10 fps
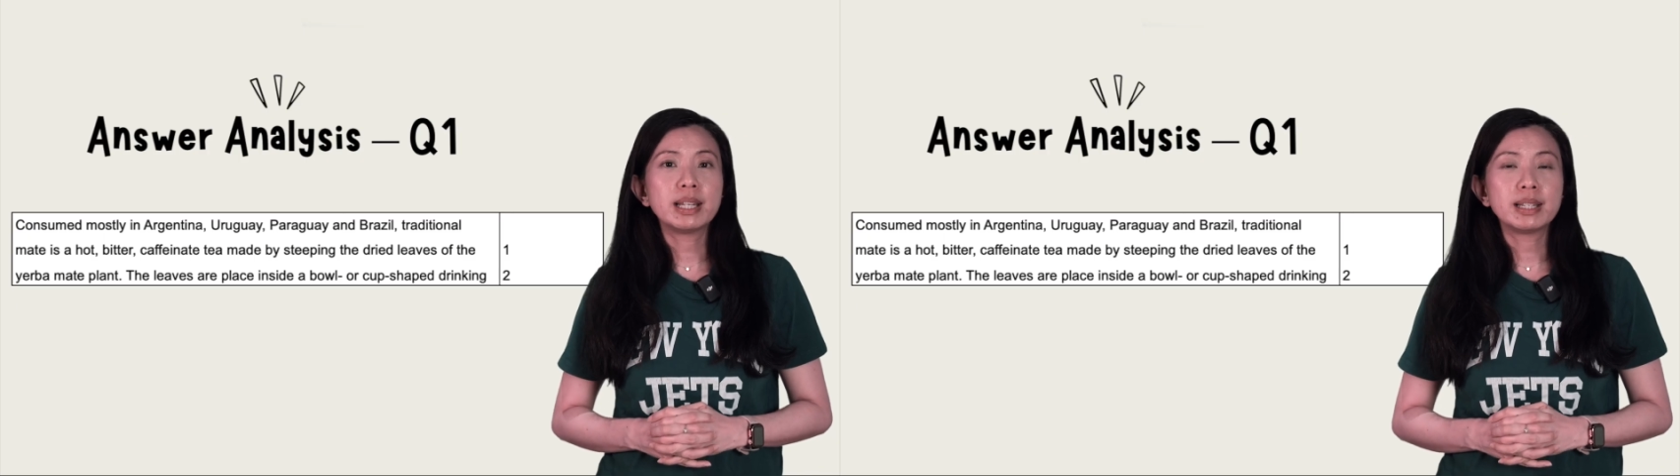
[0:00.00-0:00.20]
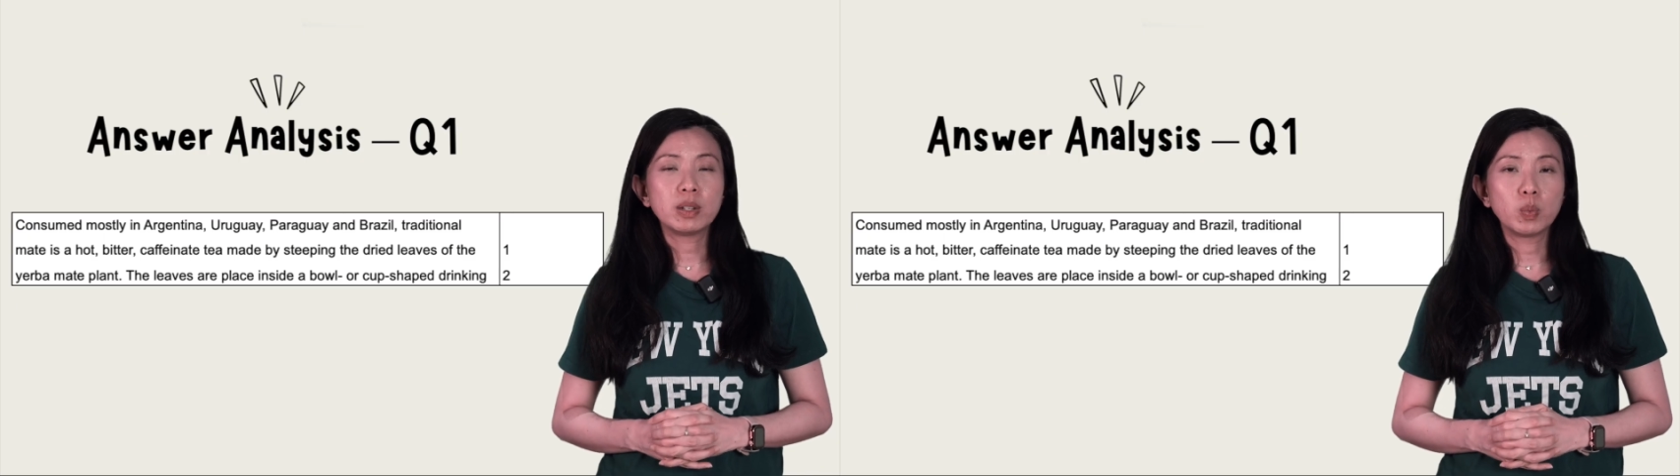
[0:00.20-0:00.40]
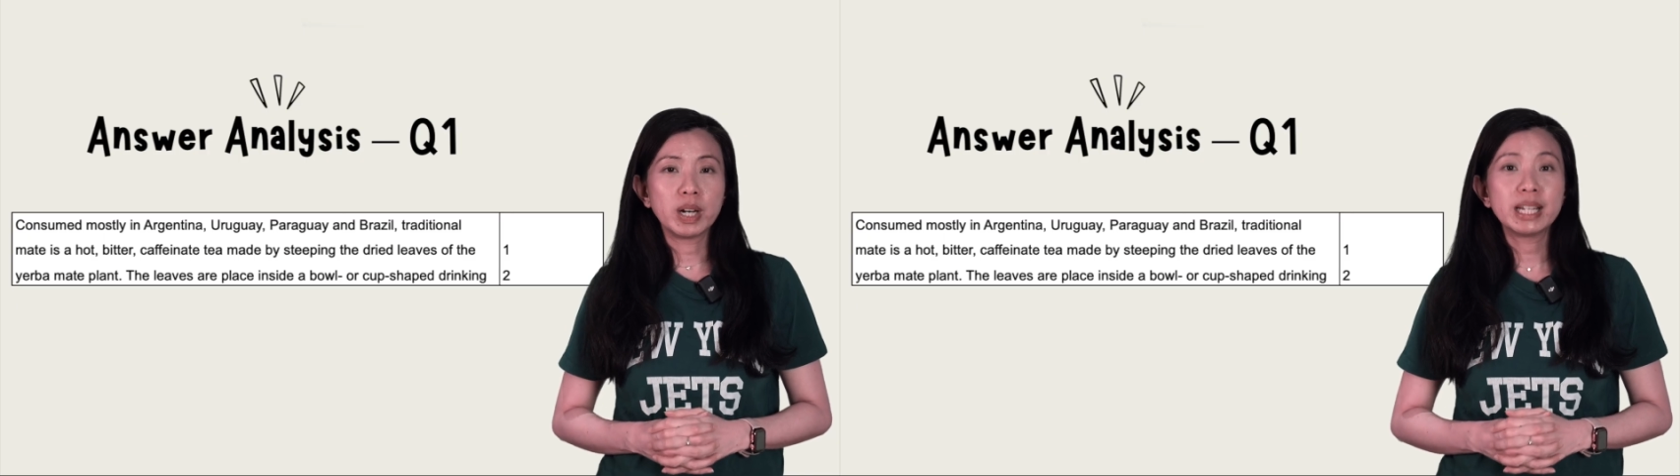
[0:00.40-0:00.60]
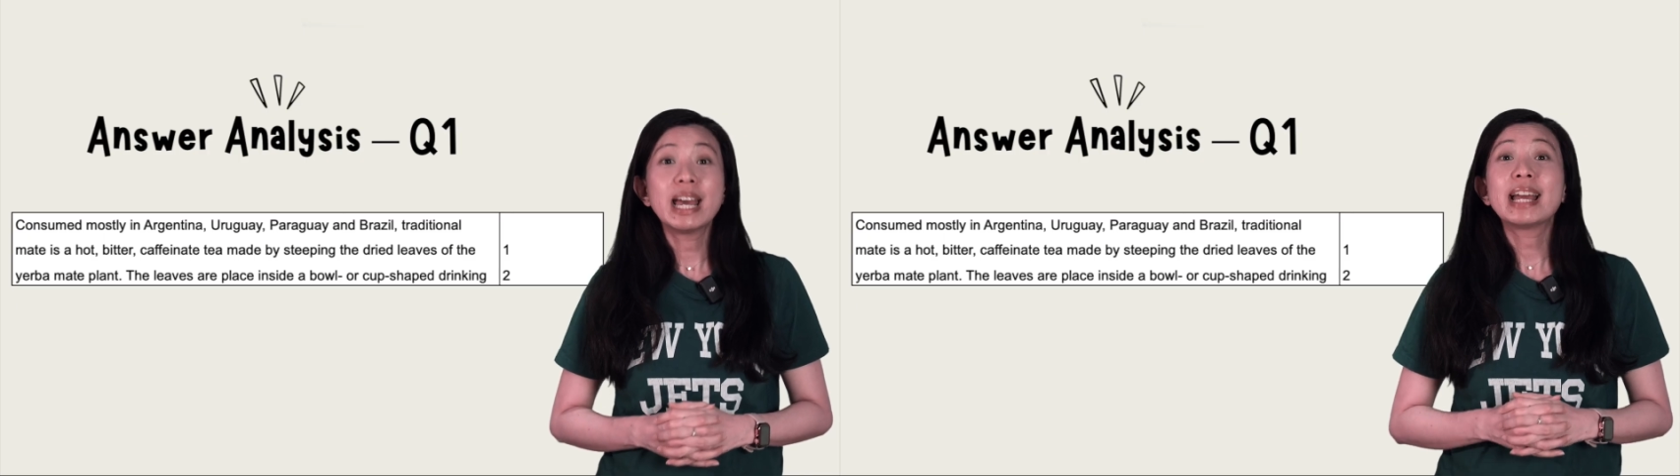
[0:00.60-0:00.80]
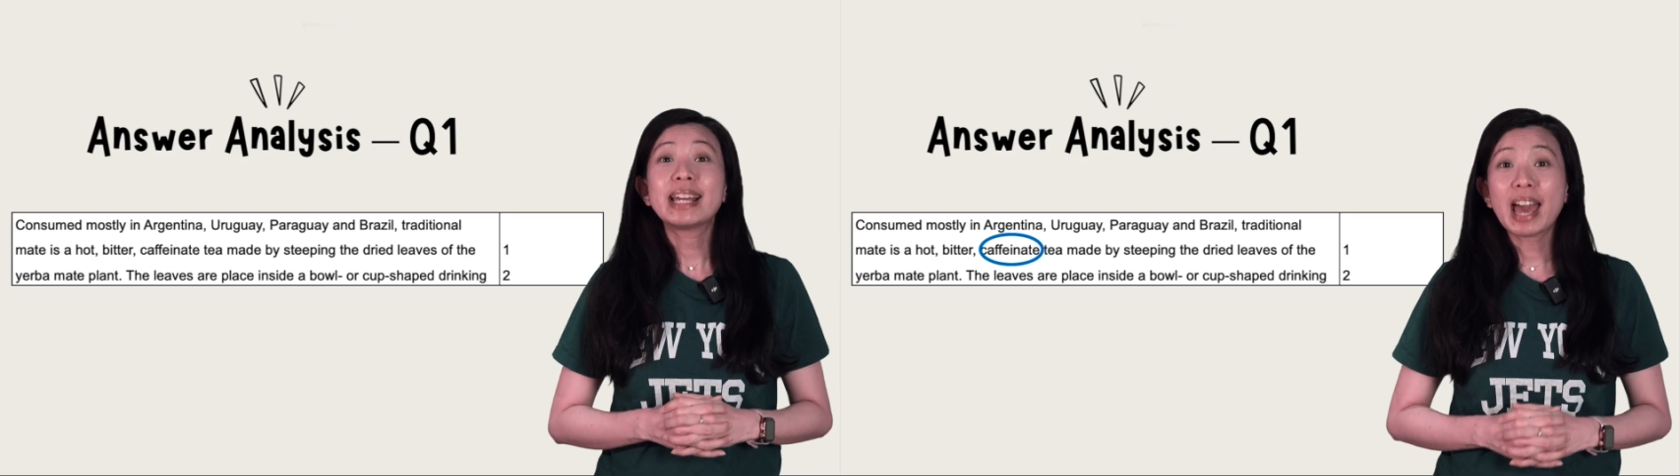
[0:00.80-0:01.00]
is in the word
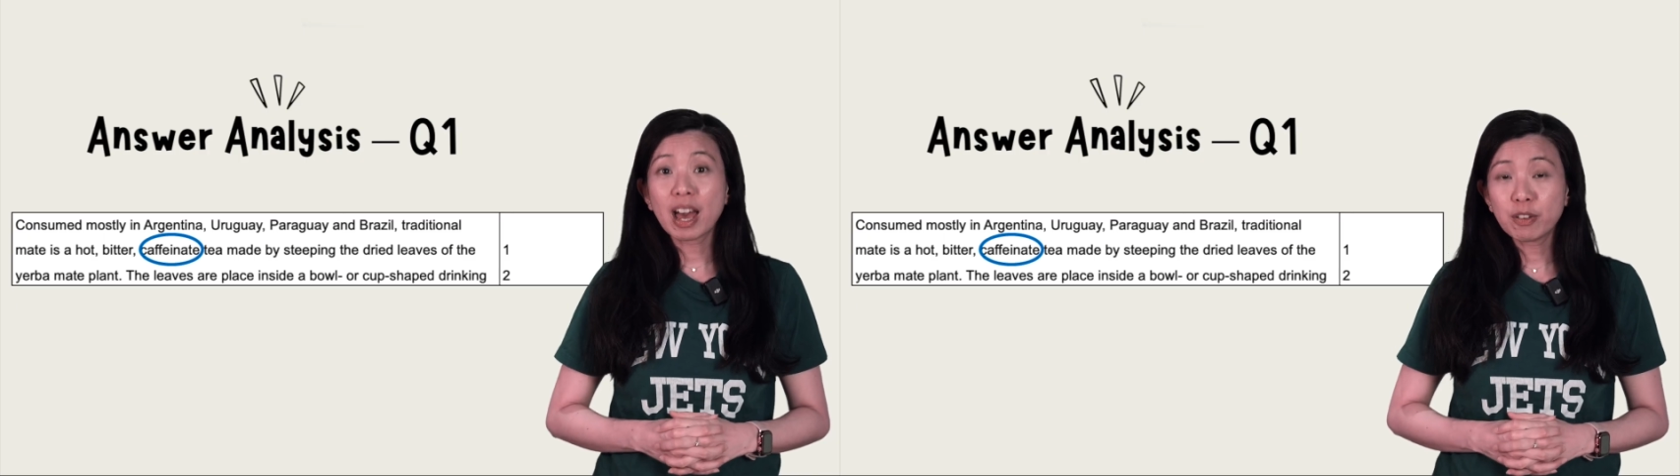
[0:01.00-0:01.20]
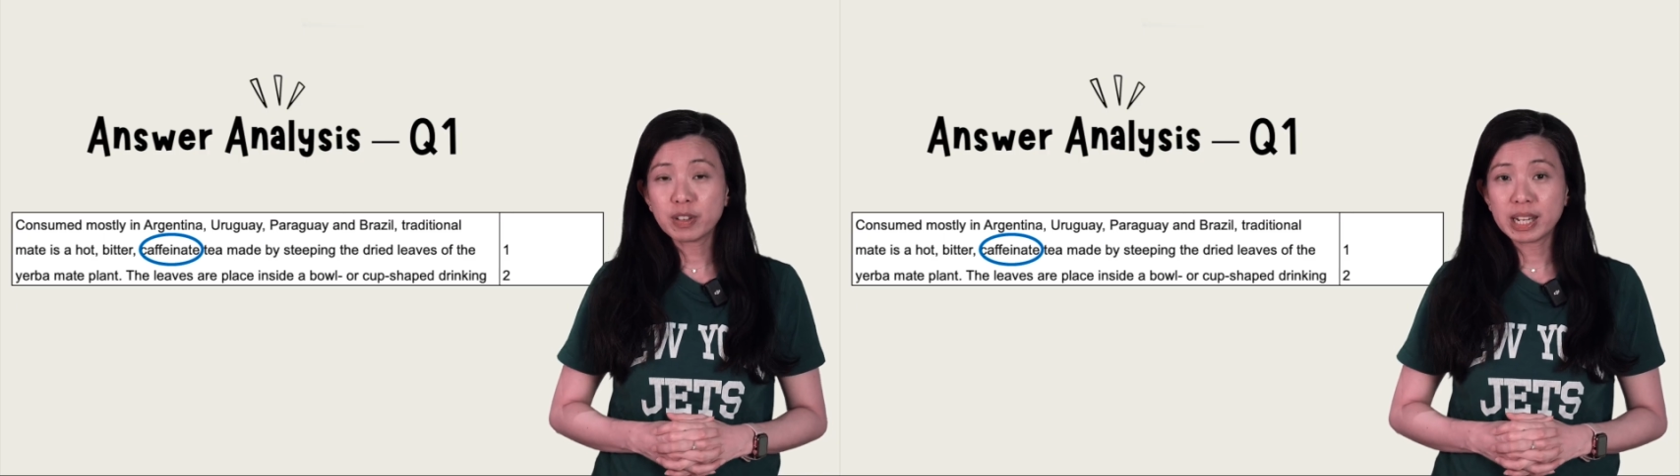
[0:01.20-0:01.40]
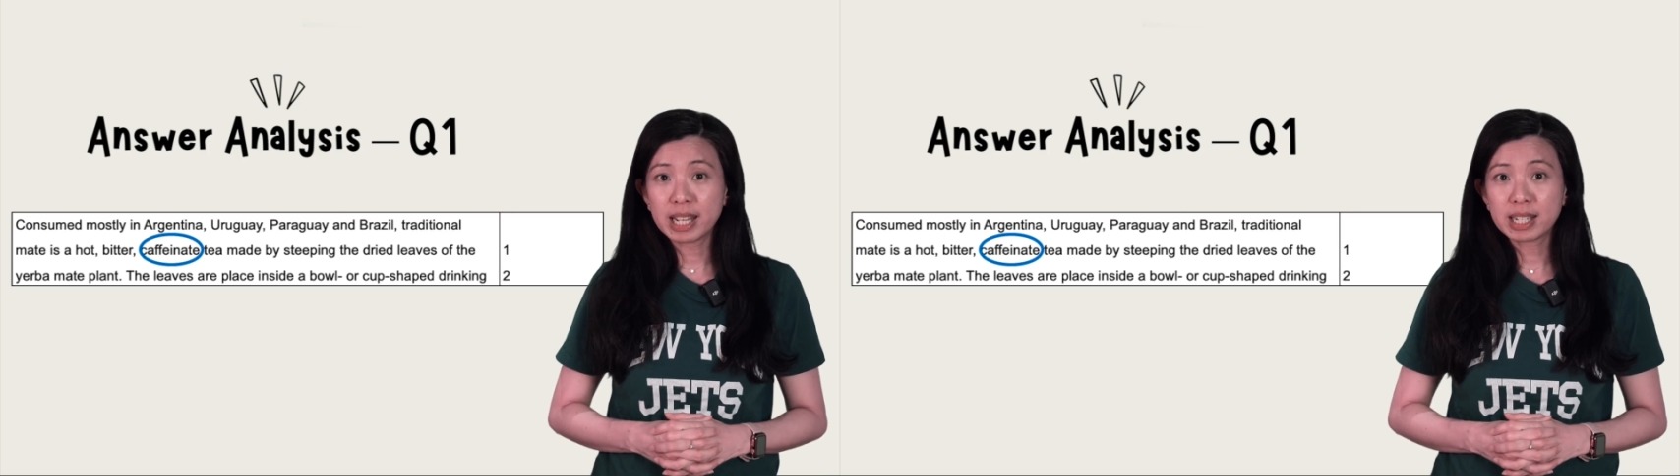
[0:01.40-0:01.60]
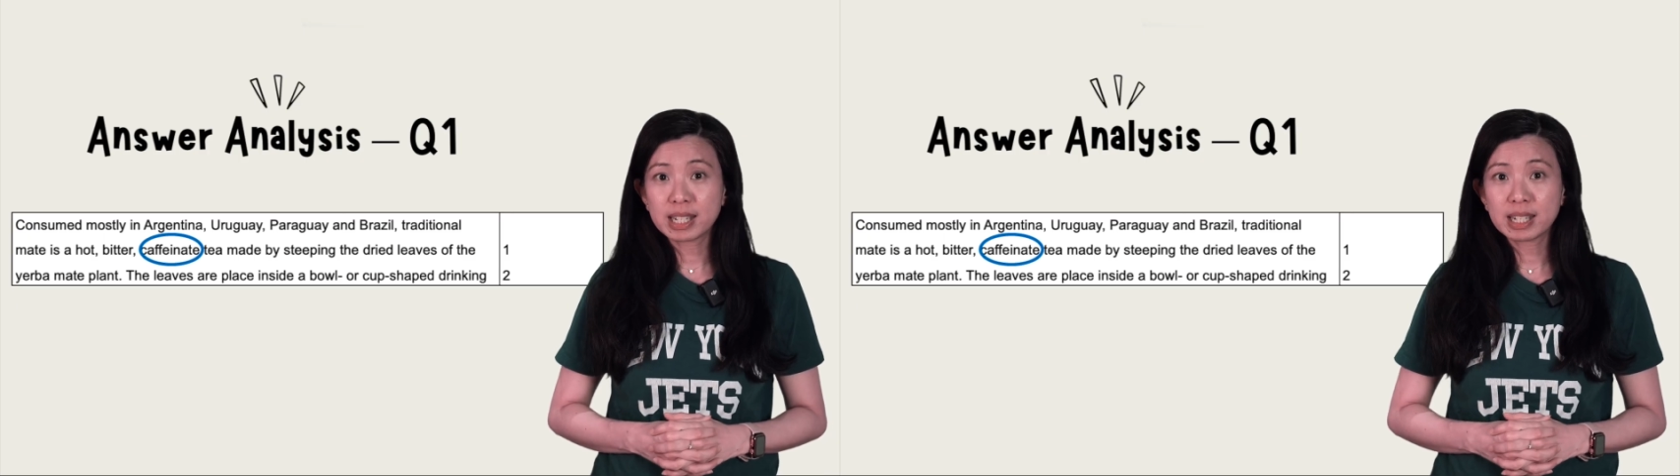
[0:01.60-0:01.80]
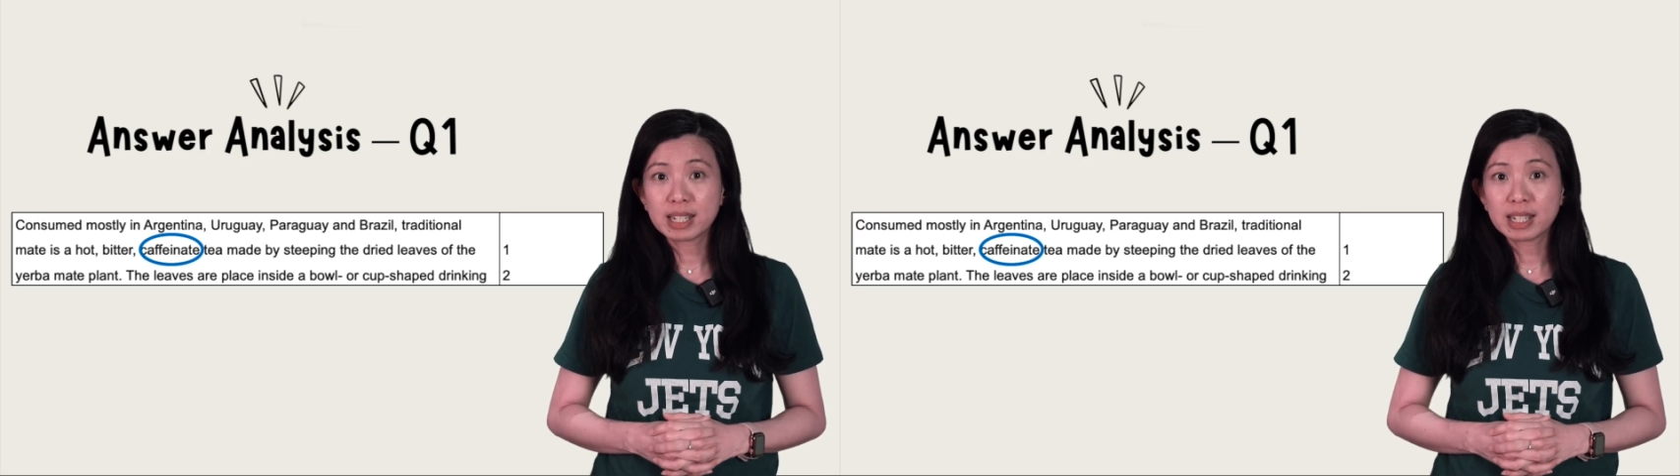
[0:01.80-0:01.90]
caffeinate.